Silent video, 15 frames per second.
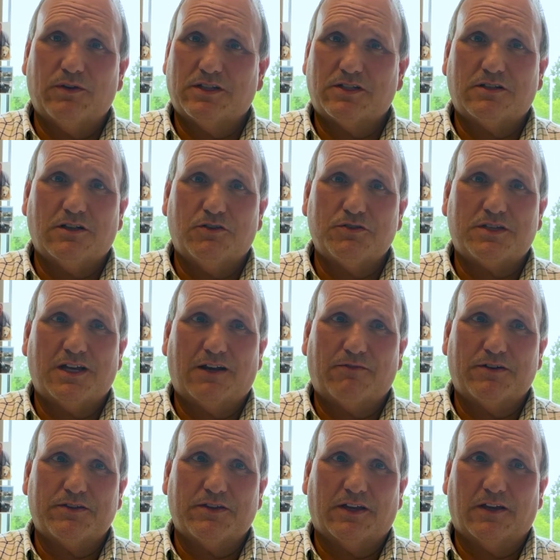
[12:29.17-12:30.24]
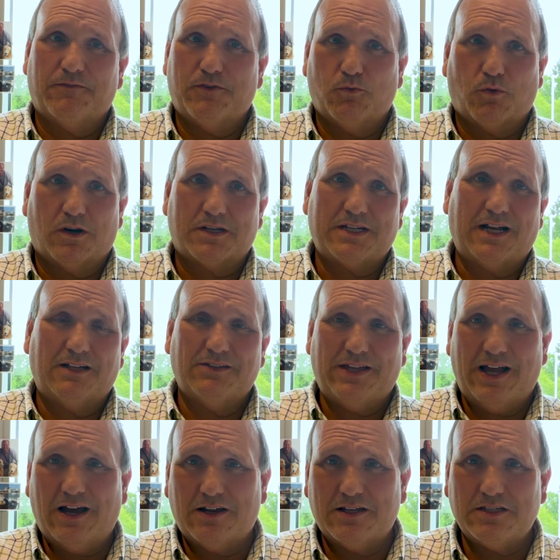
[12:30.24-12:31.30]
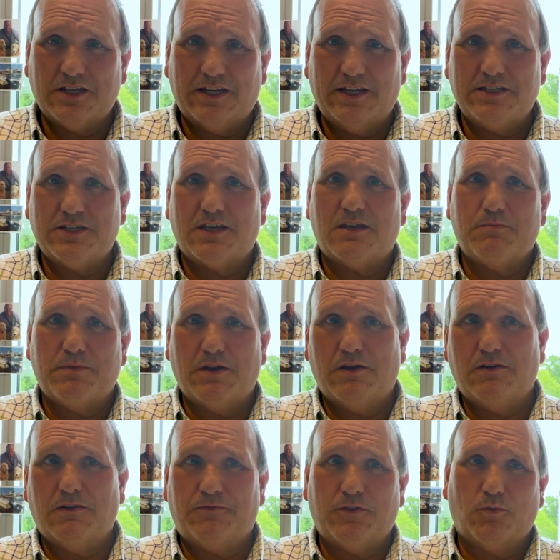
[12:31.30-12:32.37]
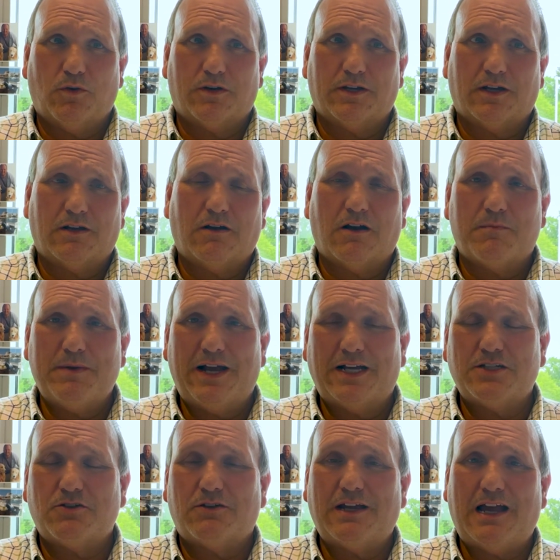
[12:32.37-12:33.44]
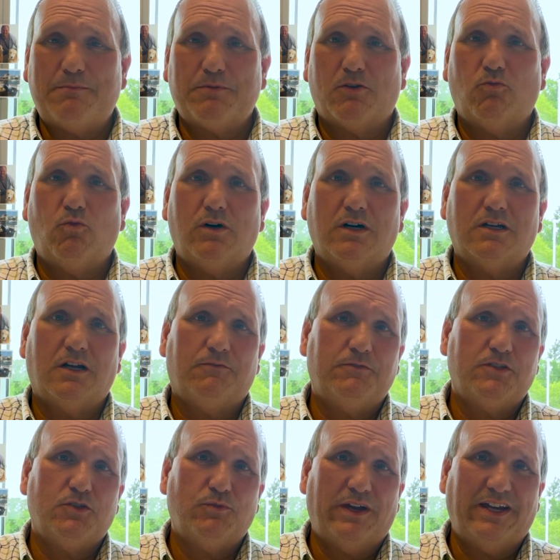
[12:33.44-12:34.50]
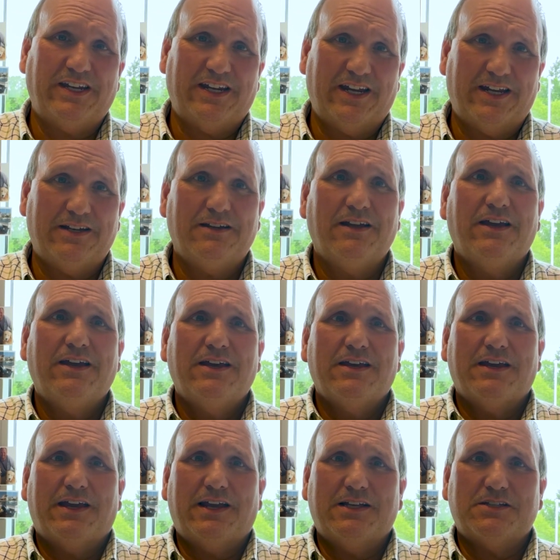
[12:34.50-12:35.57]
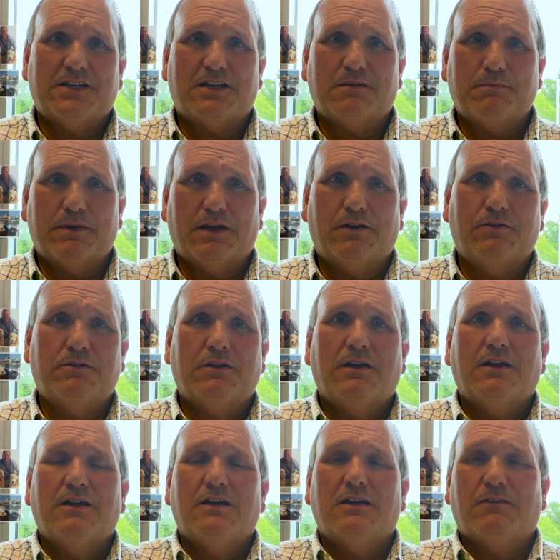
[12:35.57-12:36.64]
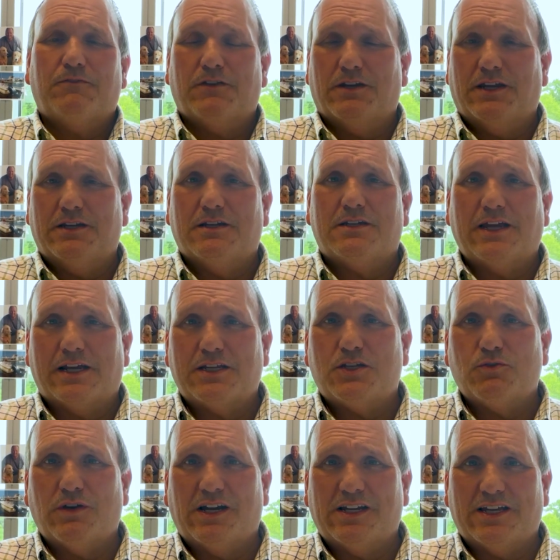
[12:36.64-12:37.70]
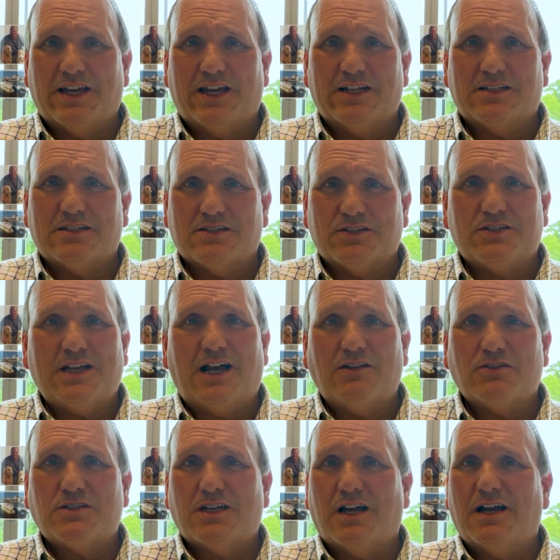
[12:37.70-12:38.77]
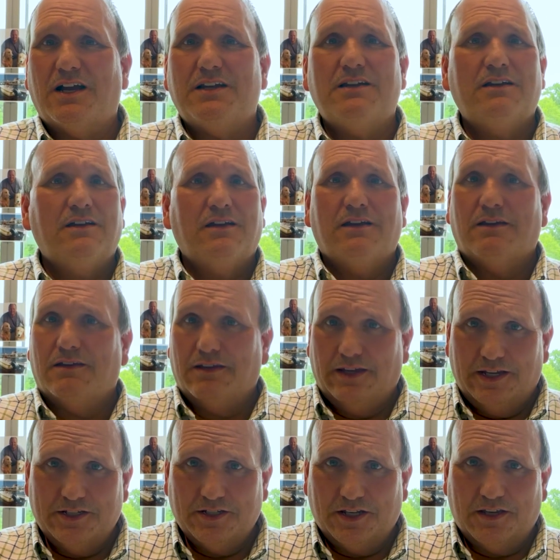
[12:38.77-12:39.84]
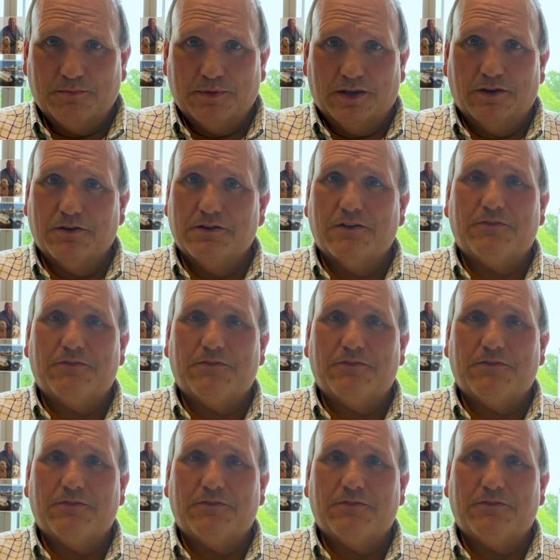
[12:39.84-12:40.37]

It's close to everything. If you work downtown, it's an easy commute. If you work at CarMax or Capital One off of 288, easy commute. If you need to take 288 to the south side, easy commute.